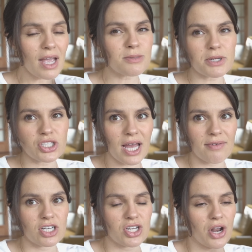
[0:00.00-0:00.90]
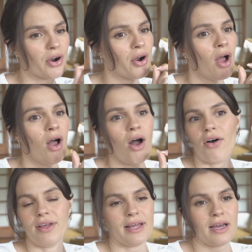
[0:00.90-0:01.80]
especially after dinner,
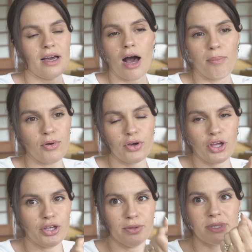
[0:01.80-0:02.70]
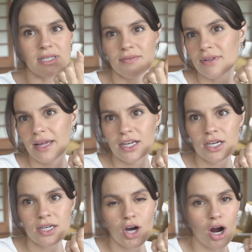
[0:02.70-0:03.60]
I'll eat like a couple cubes of like
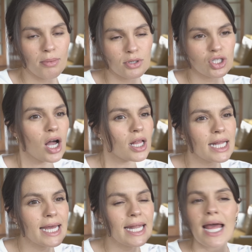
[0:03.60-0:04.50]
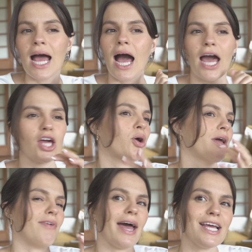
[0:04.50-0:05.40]
caramel chocolate. I
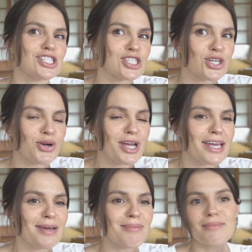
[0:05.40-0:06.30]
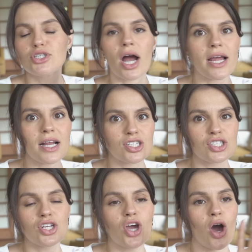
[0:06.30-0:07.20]
crave ice cream. I'm trying not
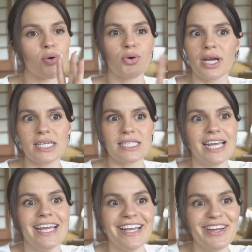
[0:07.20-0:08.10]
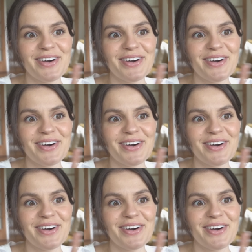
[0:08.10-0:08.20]
to go crazy